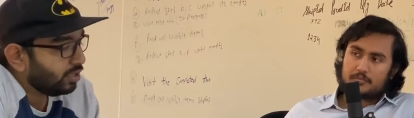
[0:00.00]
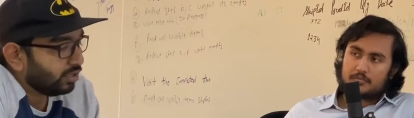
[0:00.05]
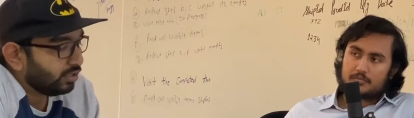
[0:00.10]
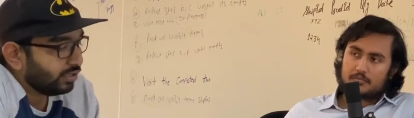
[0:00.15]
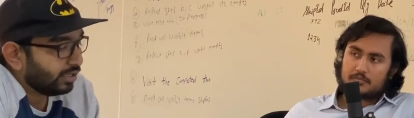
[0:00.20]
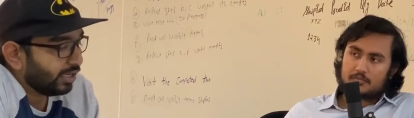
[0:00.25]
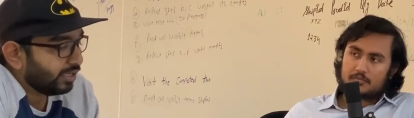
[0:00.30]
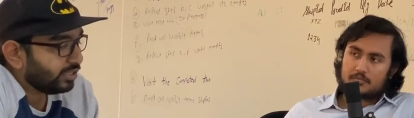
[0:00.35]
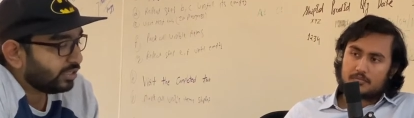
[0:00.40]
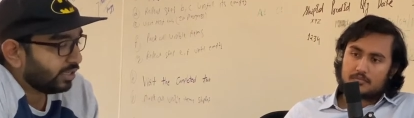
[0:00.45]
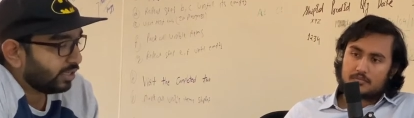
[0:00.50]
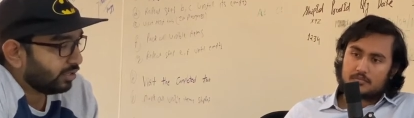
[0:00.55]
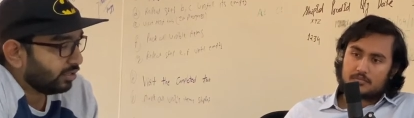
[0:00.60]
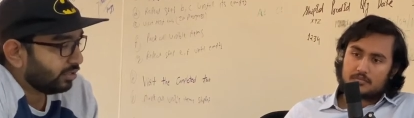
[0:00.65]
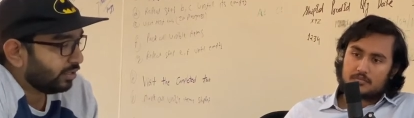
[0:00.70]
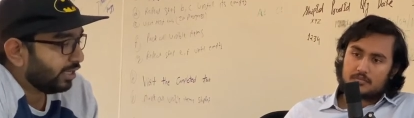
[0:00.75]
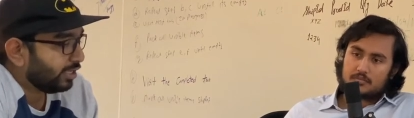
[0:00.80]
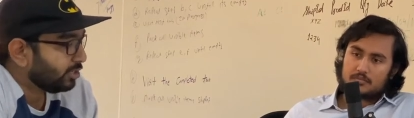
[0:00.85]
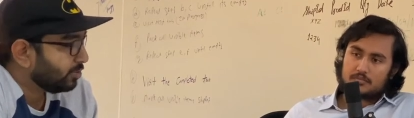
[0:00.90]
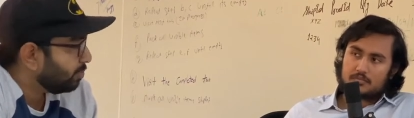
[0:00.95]
Speaker 1: that's a,
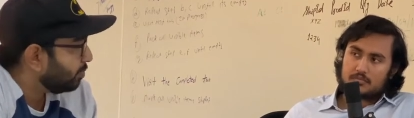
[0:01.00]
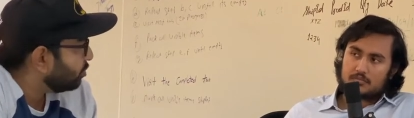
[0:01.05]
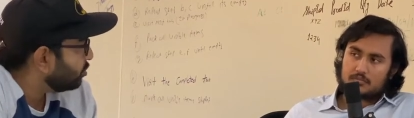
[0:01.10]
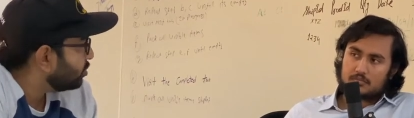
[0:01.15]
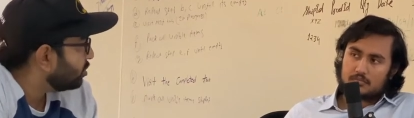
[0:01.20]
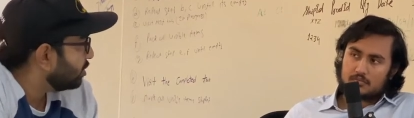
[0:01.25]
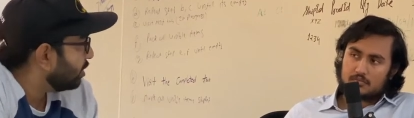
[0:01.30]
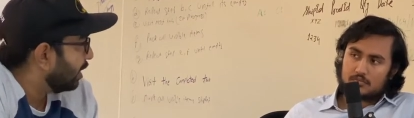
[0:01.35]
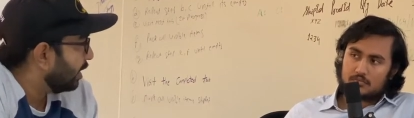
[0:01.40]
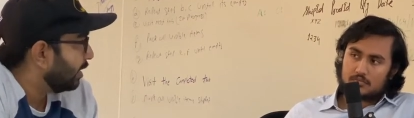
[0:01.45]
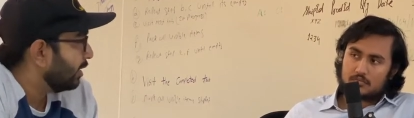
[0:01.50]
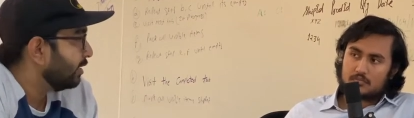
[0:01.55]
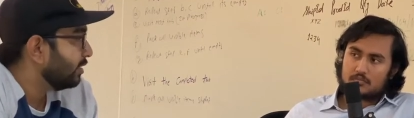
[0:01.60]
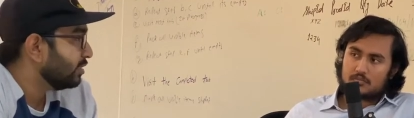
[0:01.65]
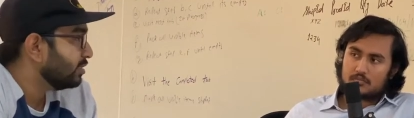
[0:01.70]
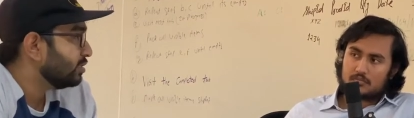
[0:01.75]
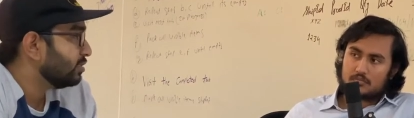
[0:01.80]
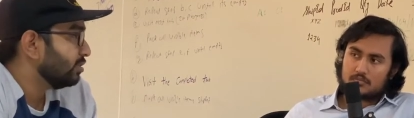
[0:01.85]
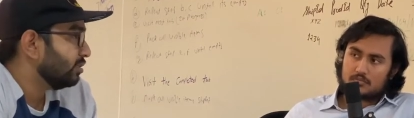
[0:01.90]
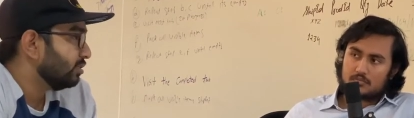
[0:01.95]
that's push and it
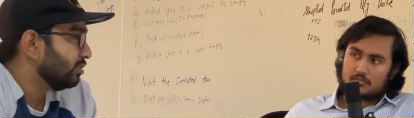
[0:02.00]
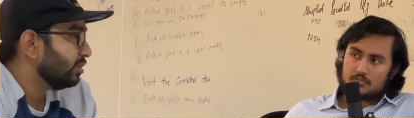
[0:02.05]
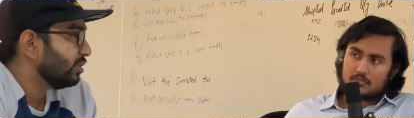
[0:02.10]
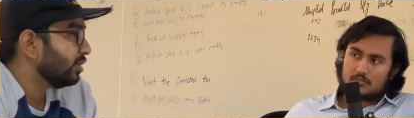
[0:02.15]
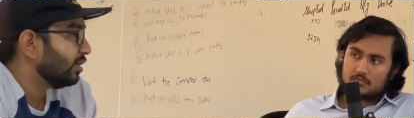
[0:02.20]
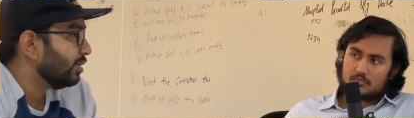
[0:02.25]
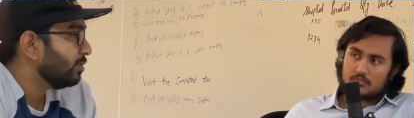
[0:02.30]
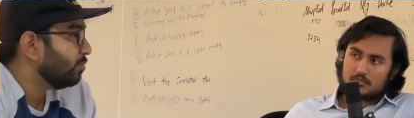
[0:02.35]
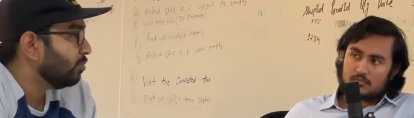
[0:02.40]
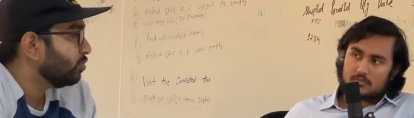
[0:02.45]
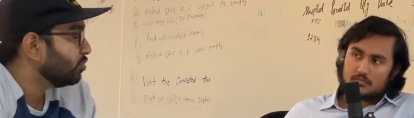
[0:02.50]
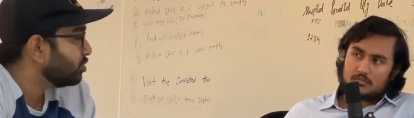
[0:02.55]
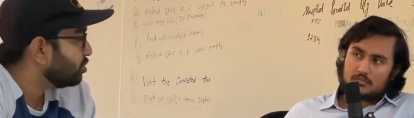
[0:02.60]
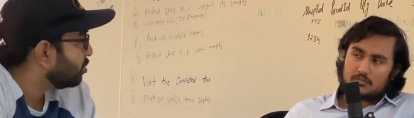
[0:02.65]
is generally most